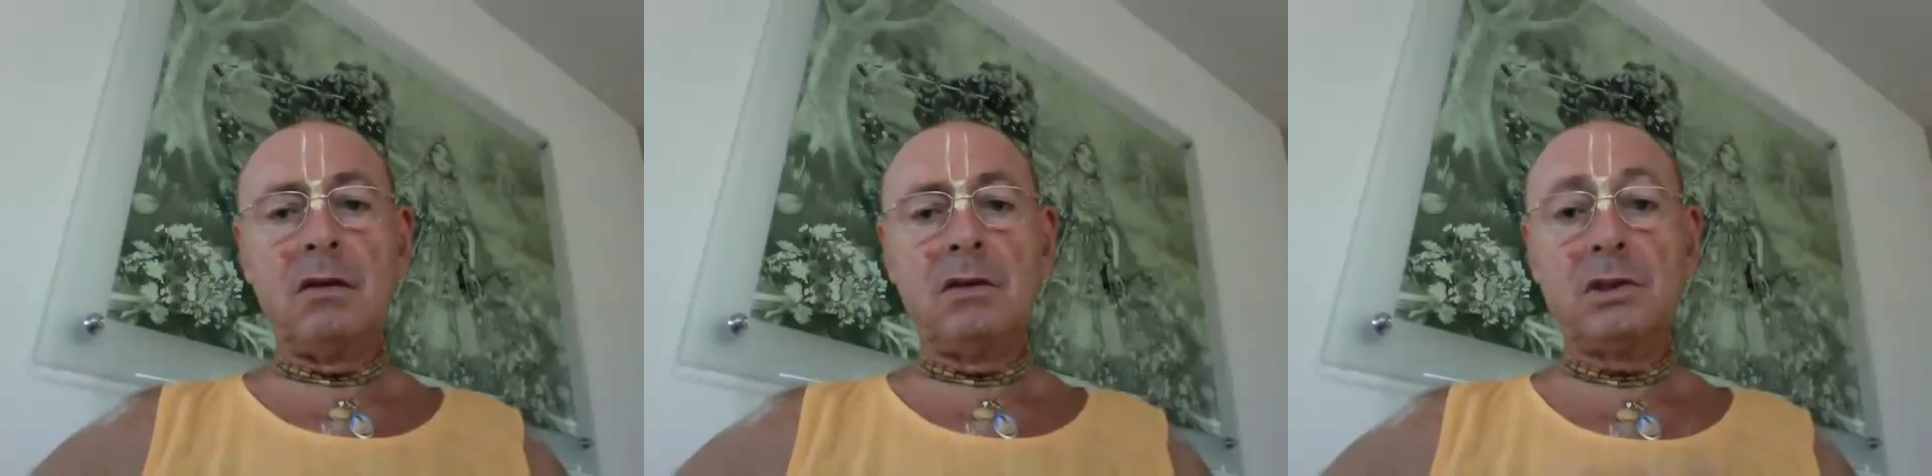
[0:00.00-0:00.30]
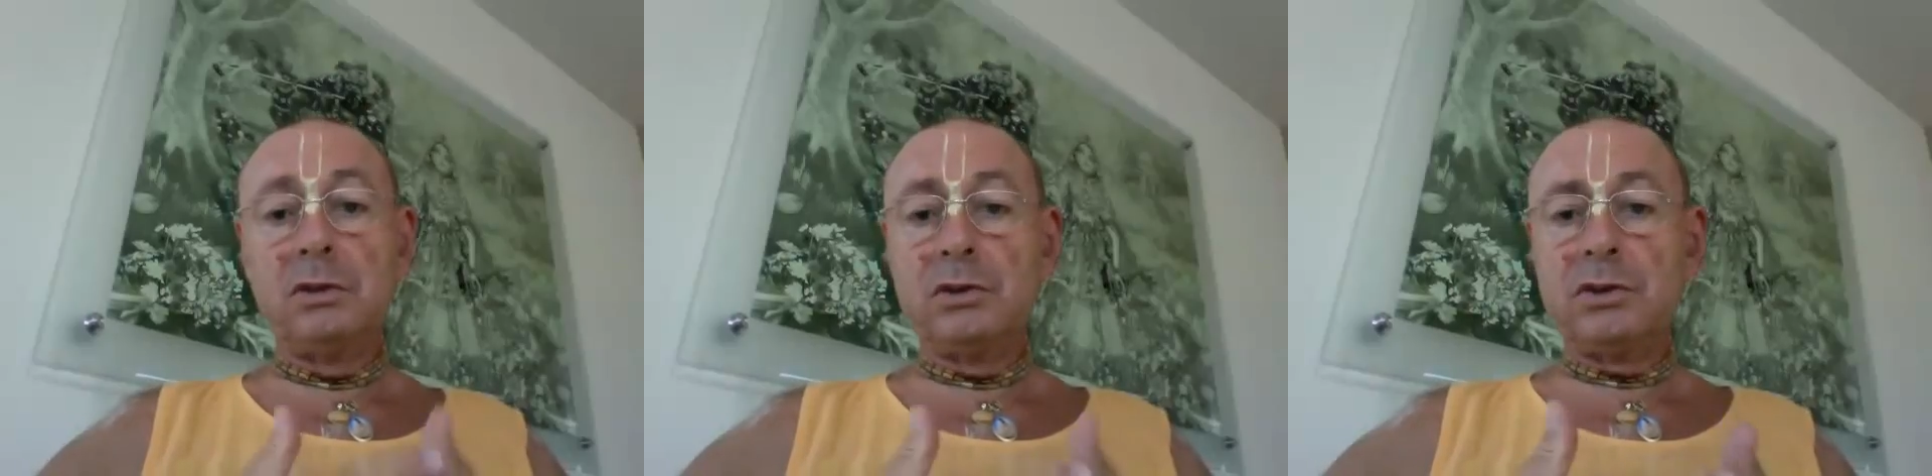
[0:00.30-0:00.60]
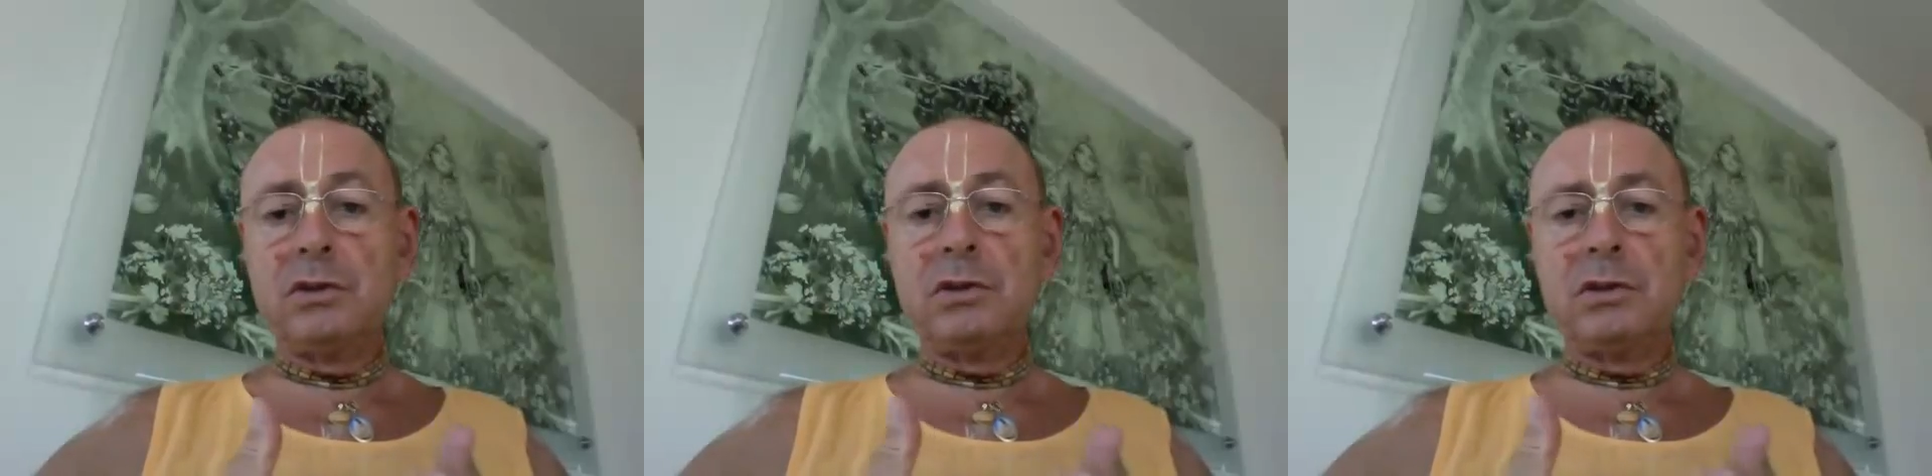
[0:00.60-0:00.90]

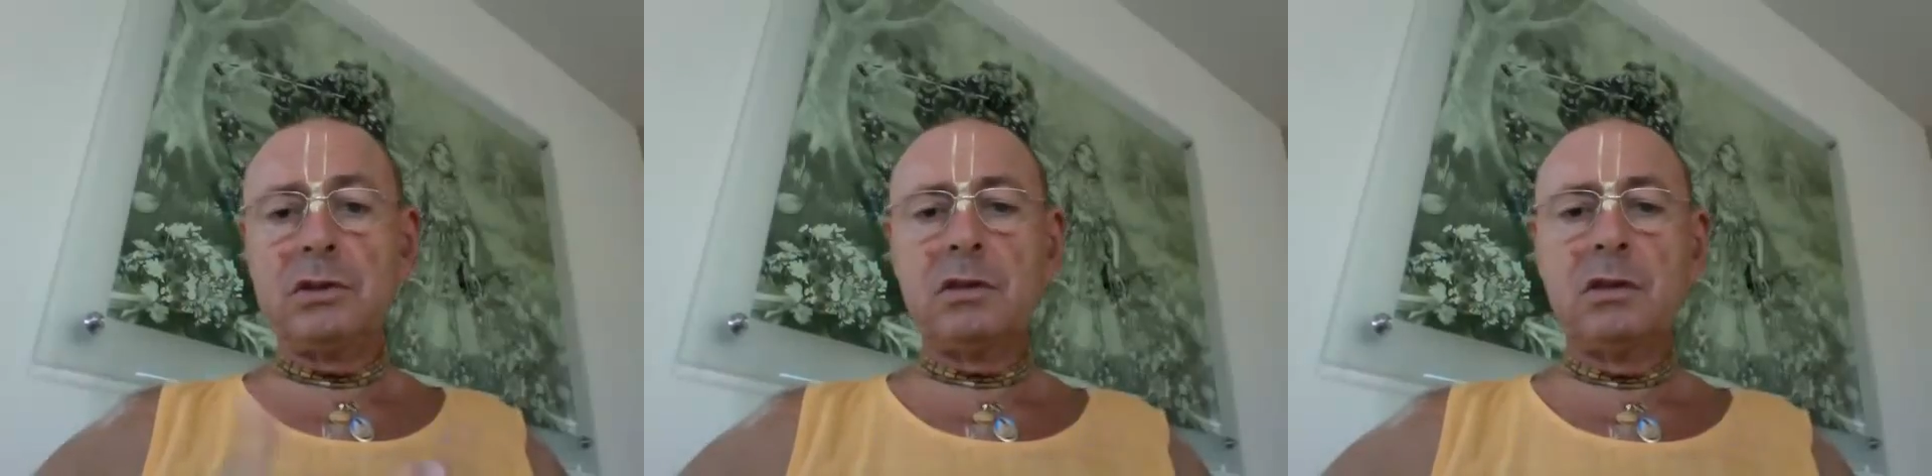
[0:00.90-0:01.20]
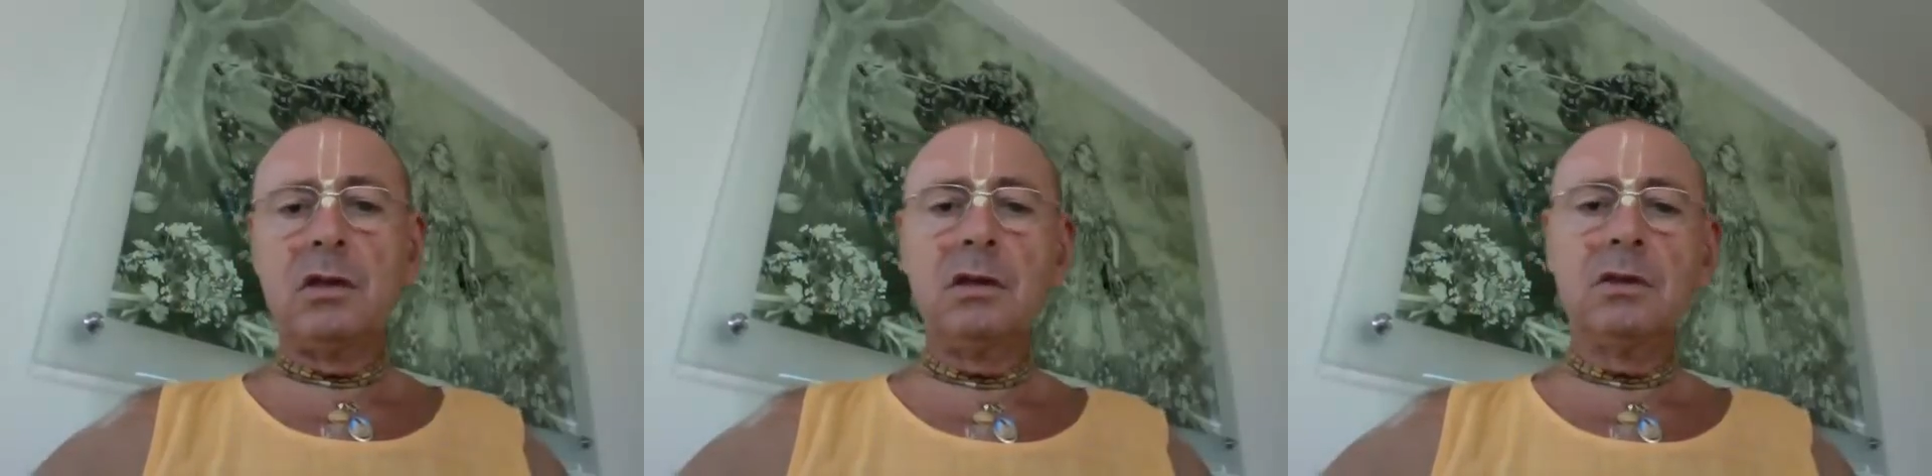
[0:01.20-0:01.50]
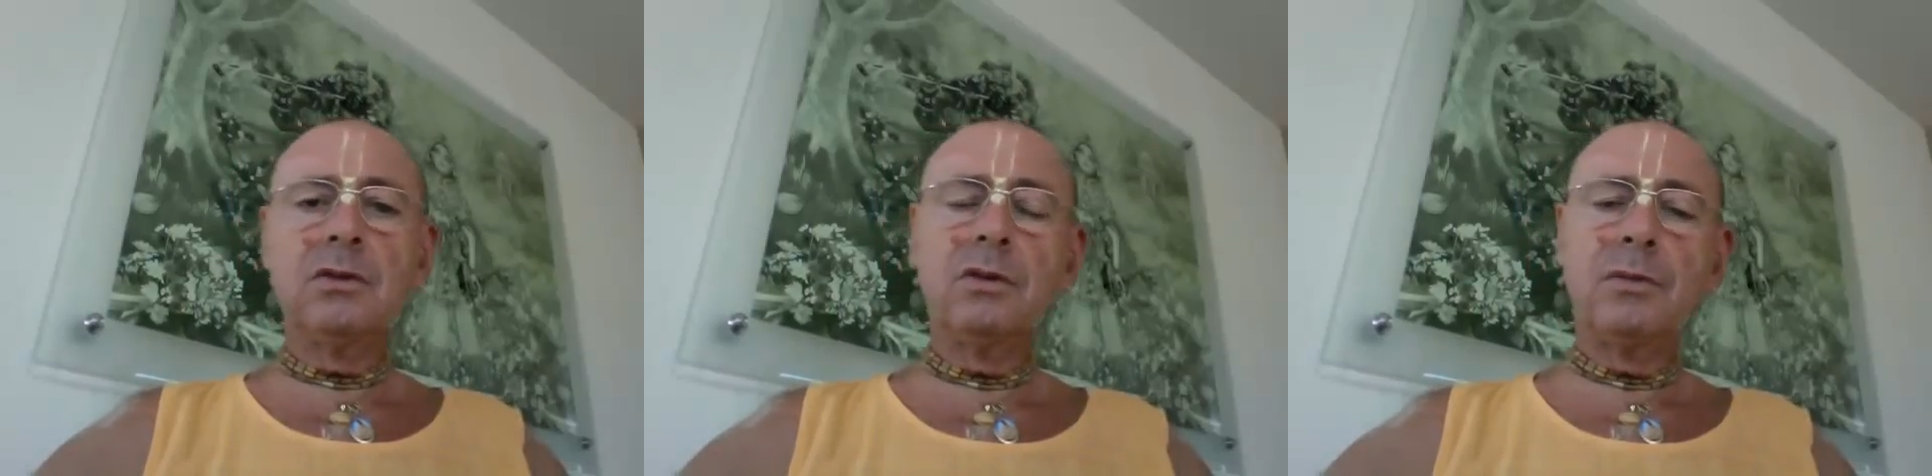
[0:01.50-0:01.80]
solutions uh,
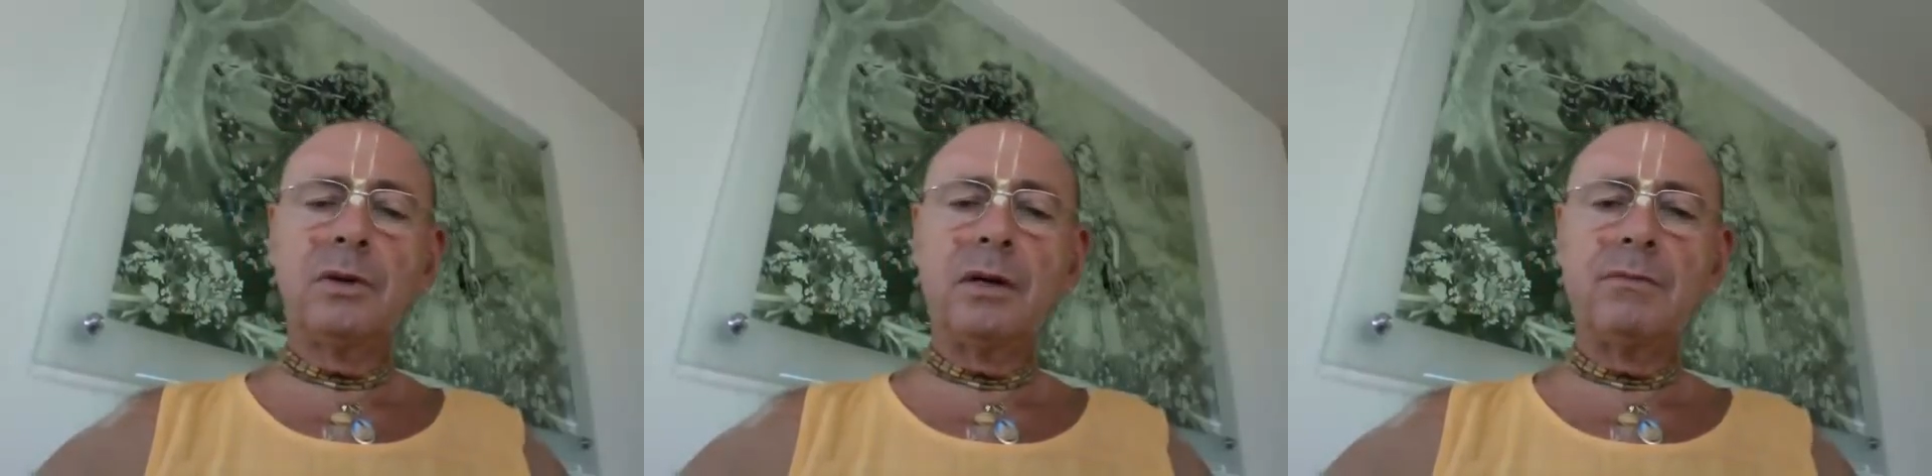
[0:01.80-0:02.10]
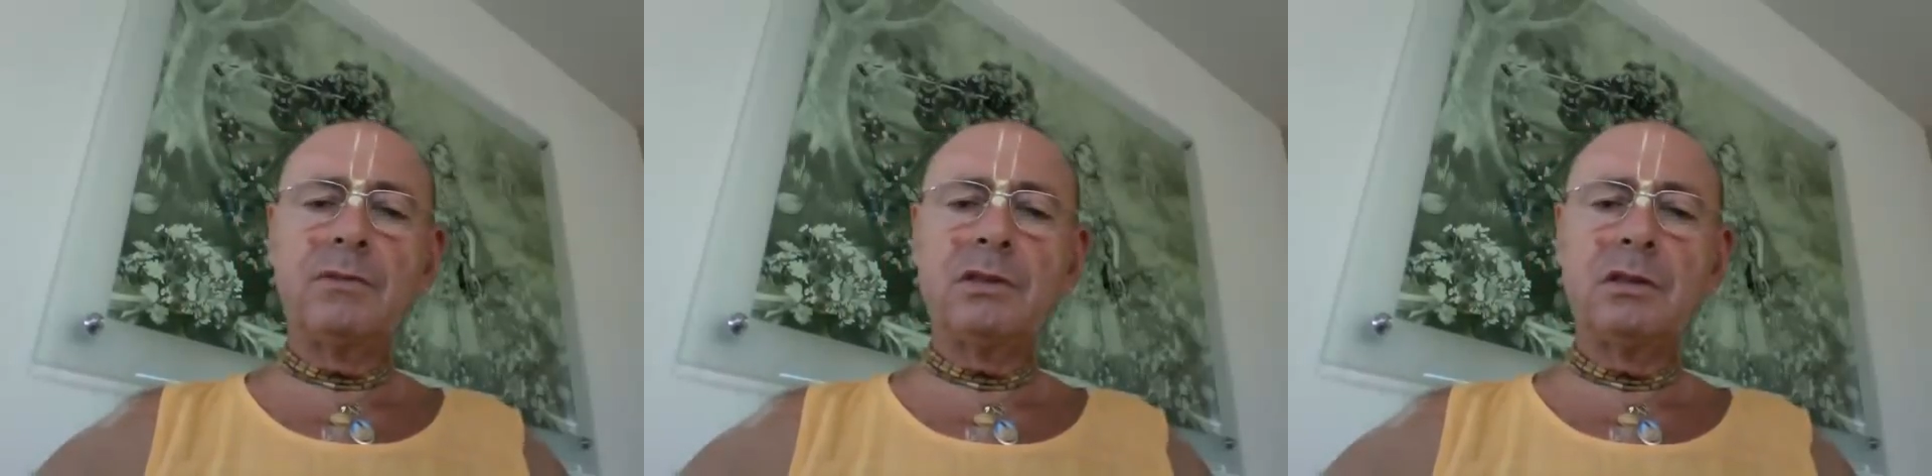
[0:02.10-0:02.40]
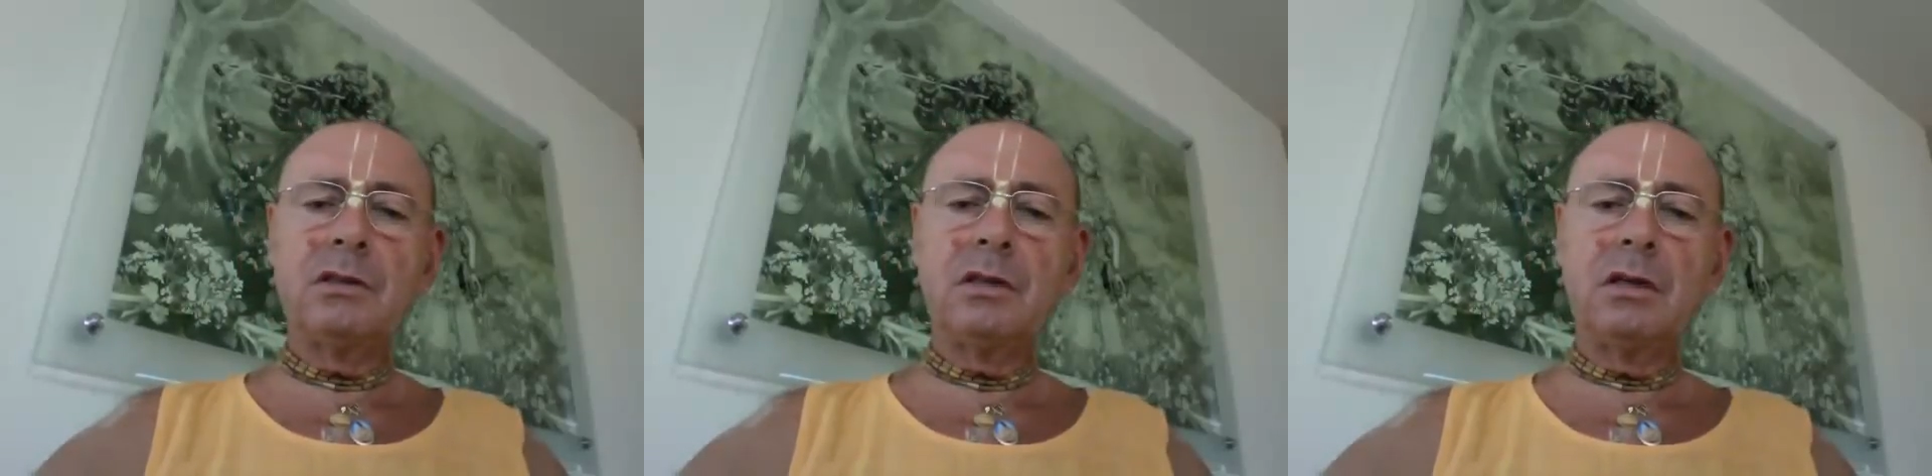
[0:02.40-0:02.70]
to the problems that
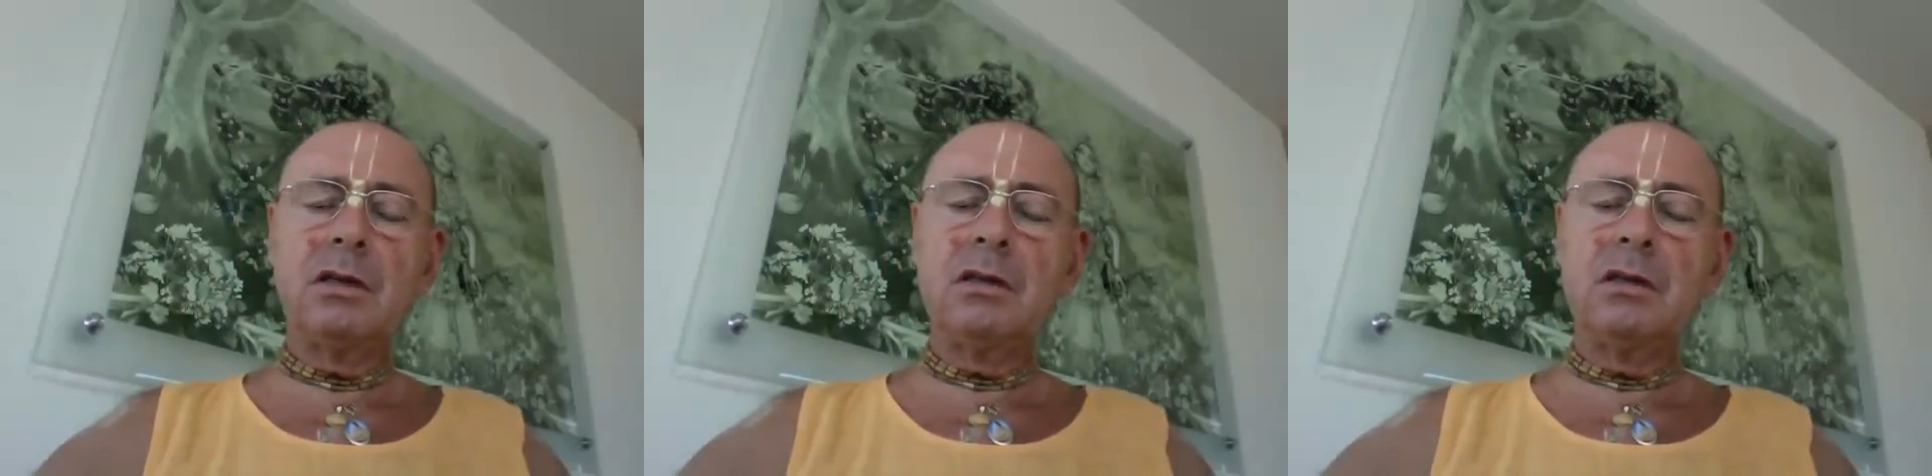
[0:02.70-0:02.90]
uh,